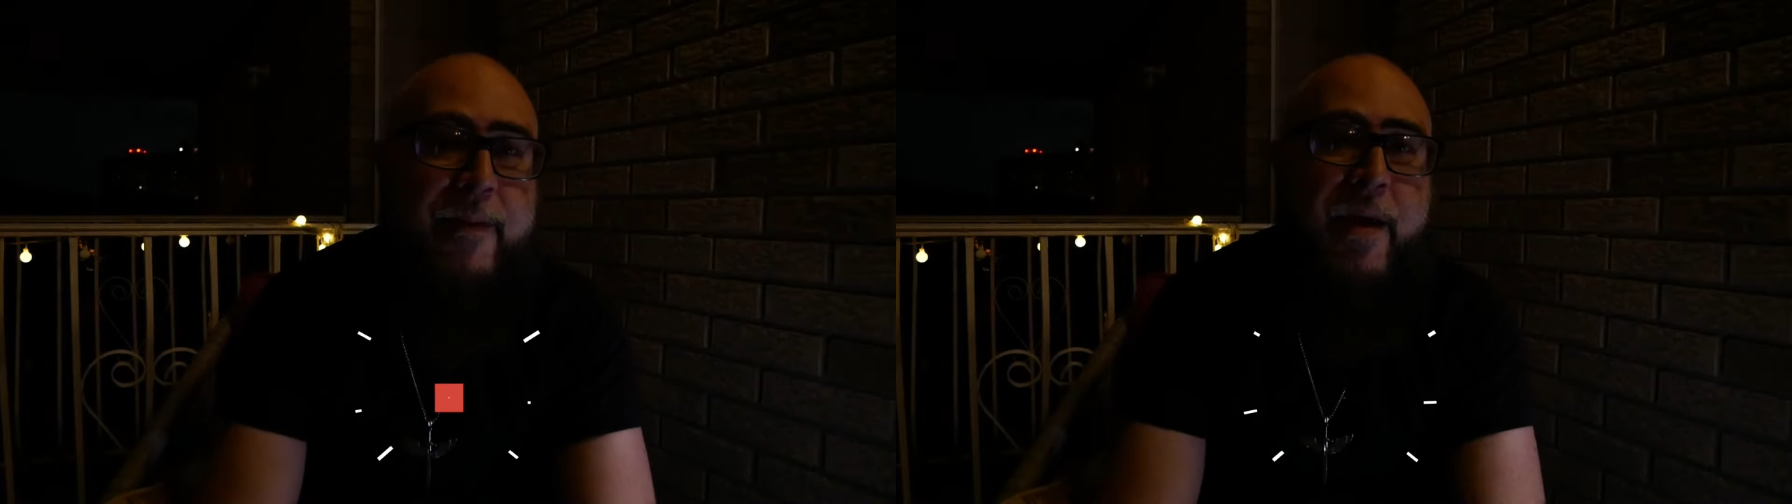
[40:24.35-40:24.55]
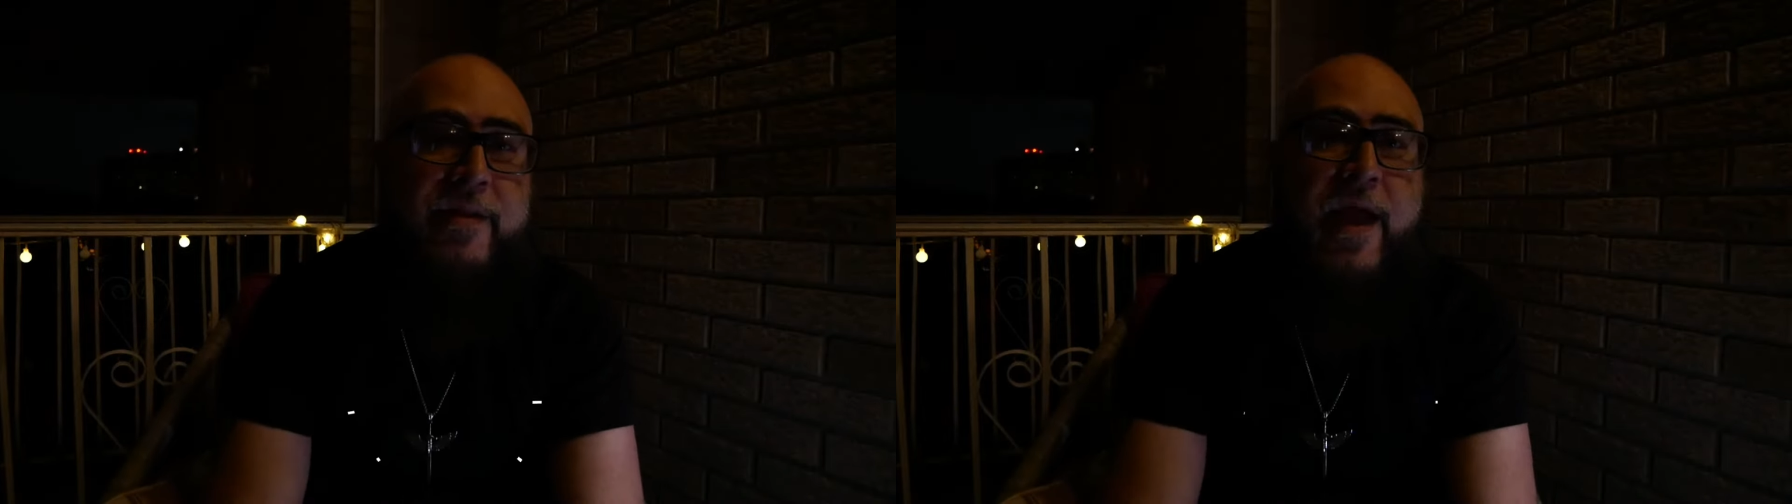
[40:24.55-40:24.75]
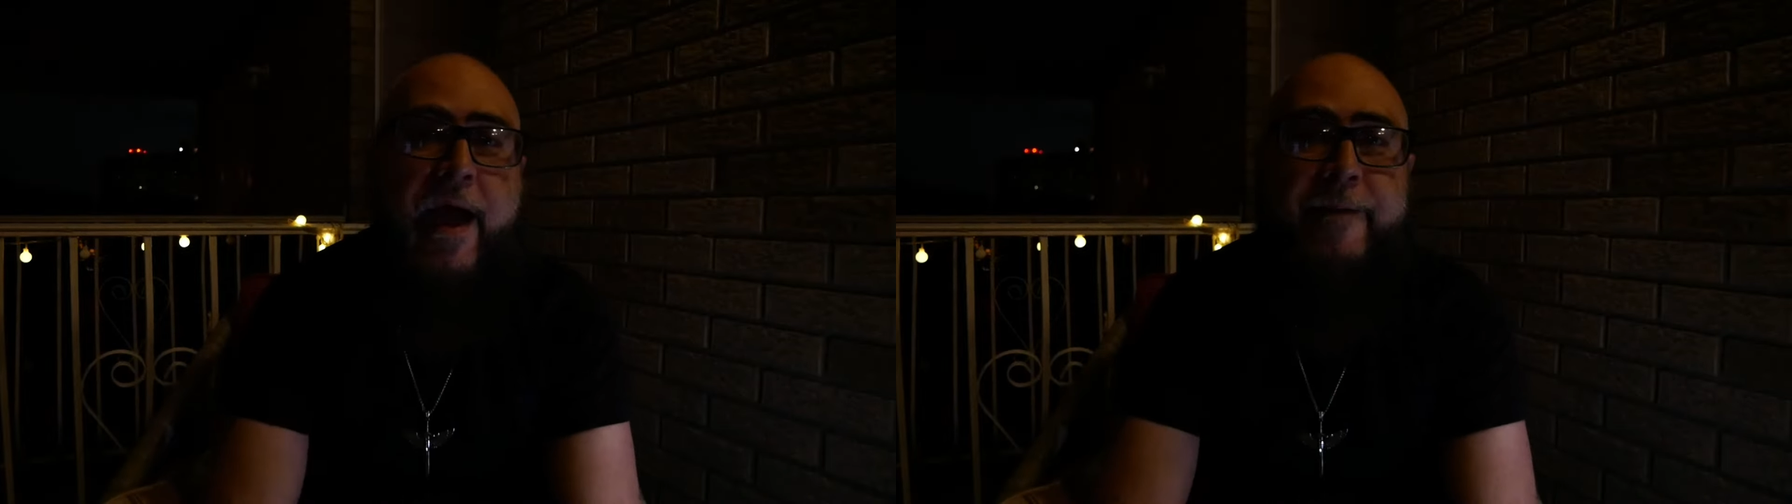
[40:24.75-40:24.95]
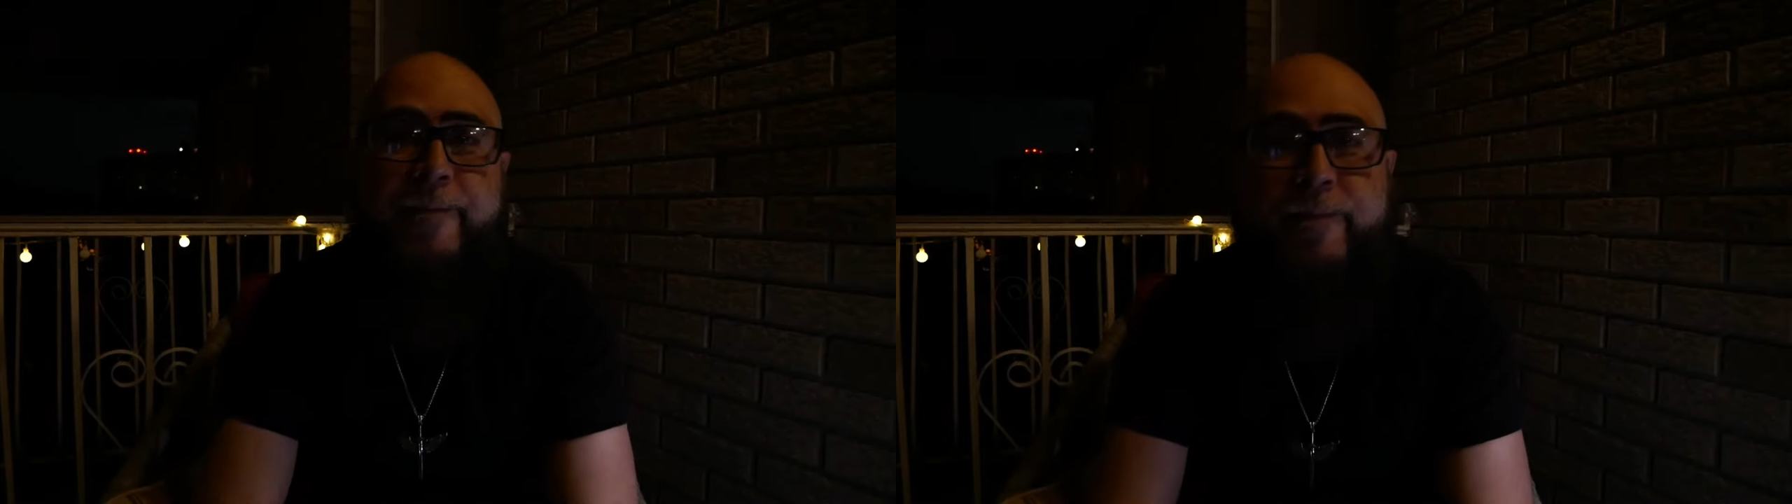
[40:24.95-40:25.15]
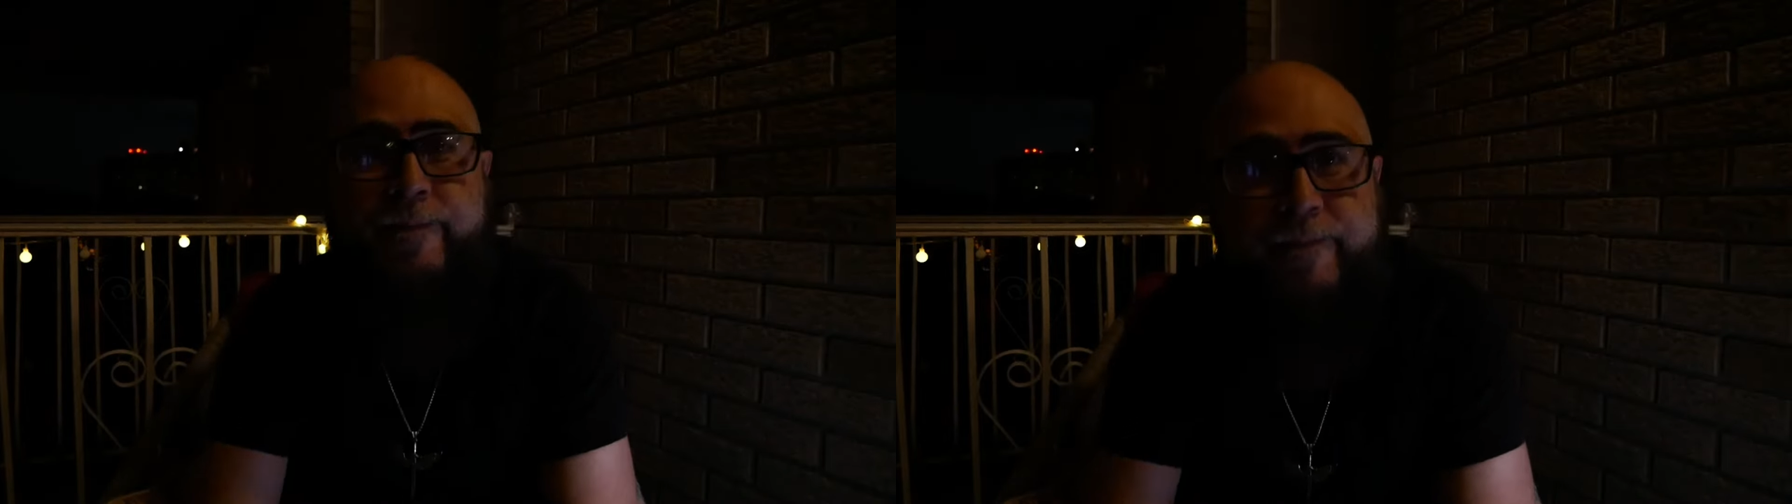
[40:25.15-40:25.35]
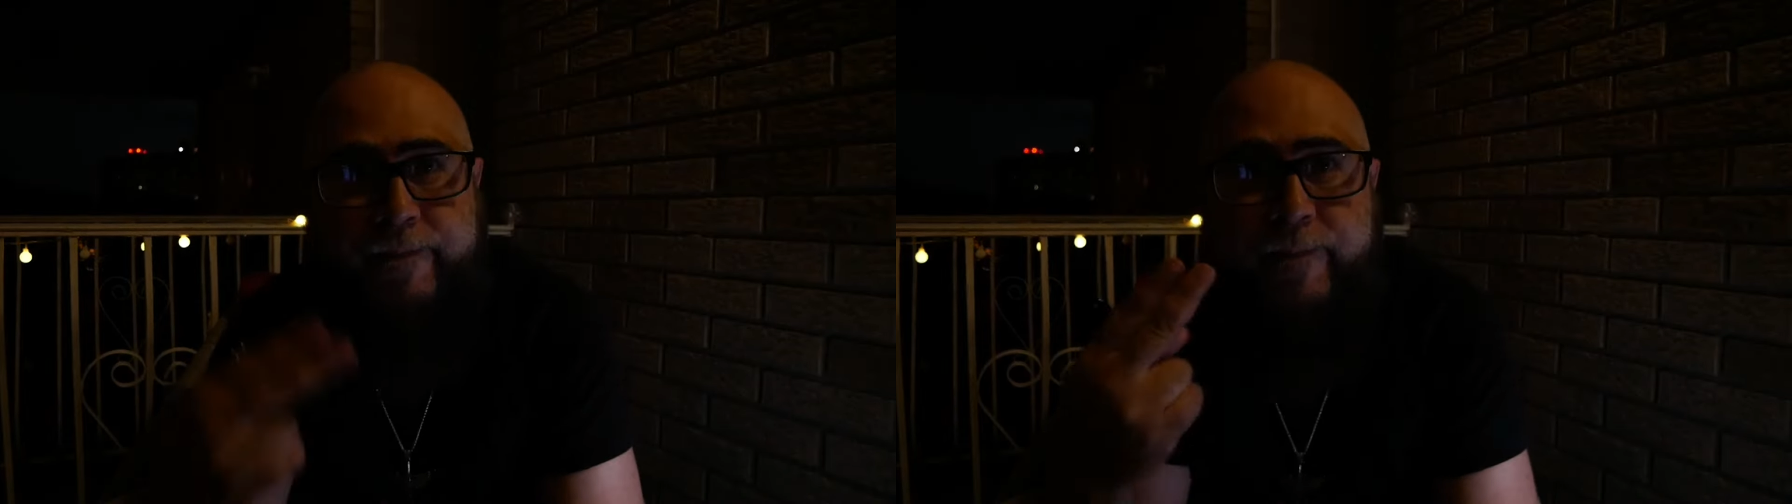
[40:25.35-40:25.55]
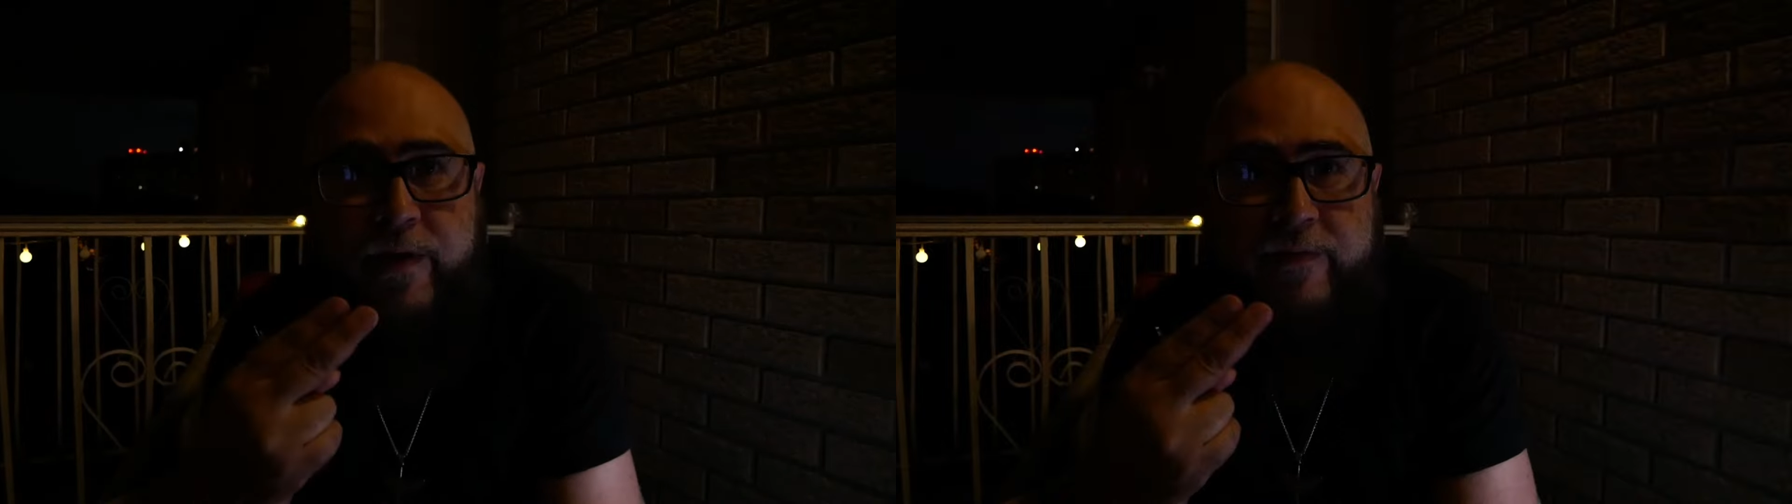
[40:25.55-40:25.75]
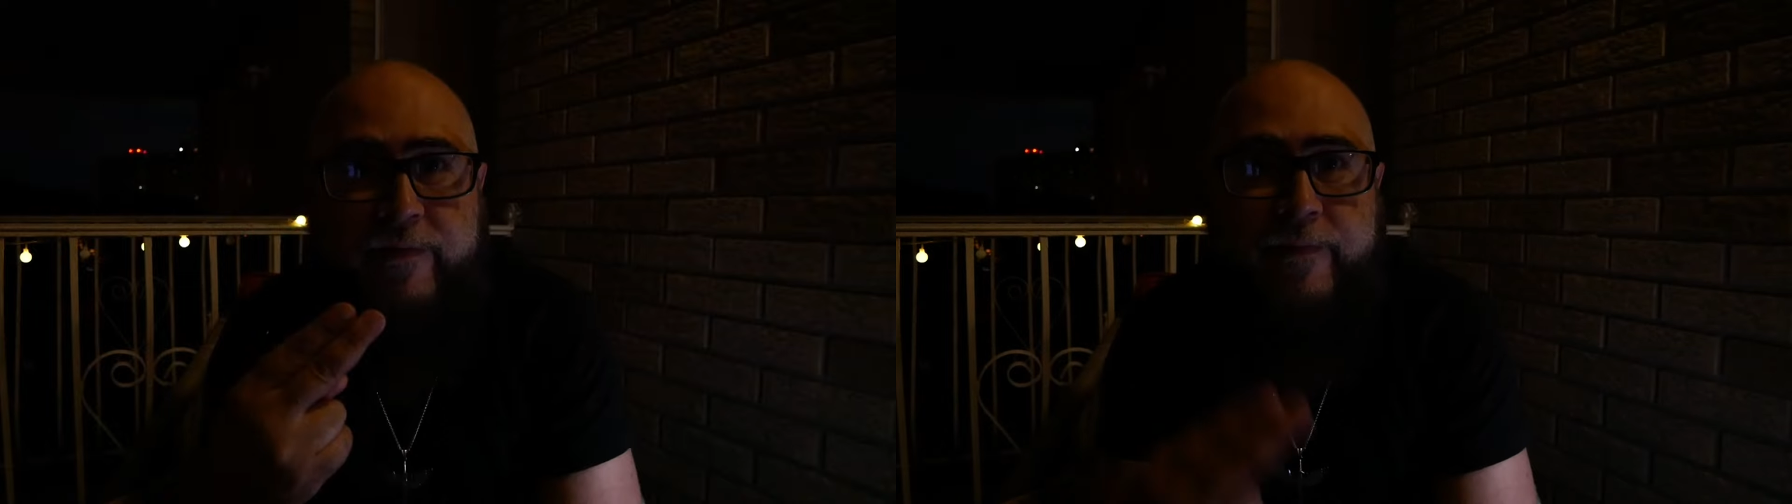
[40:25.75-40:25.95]
about that.
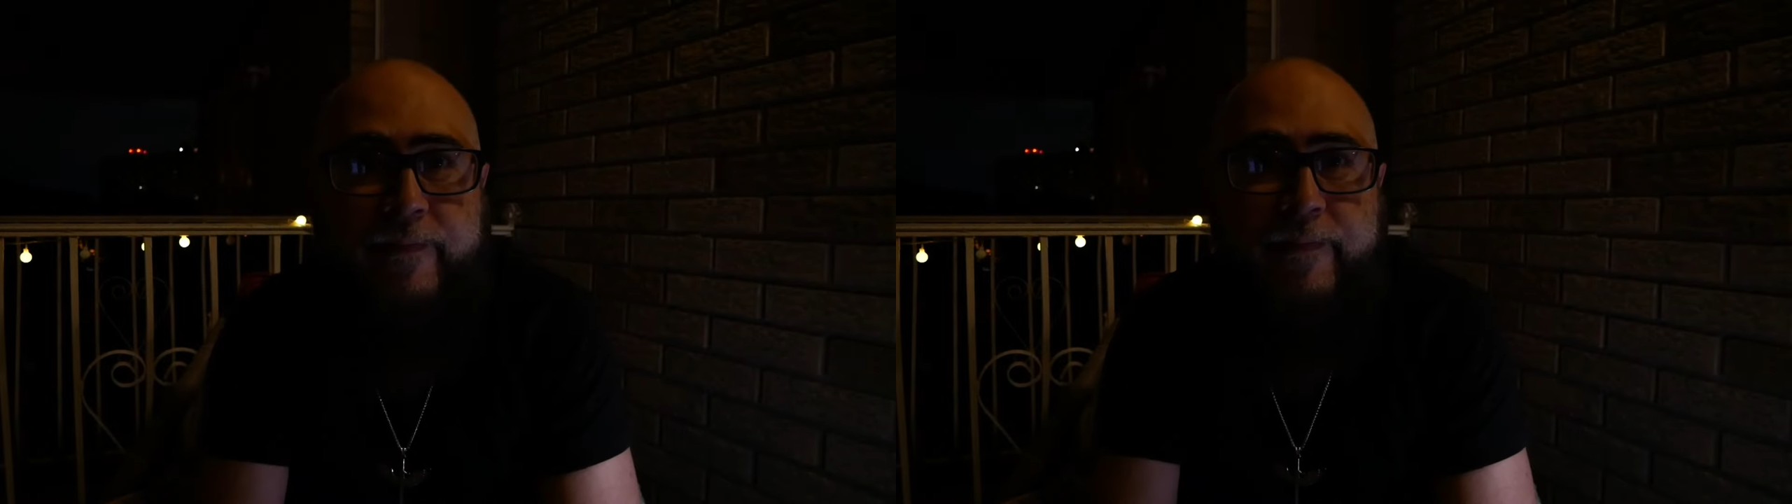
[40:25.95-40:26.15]
Peace.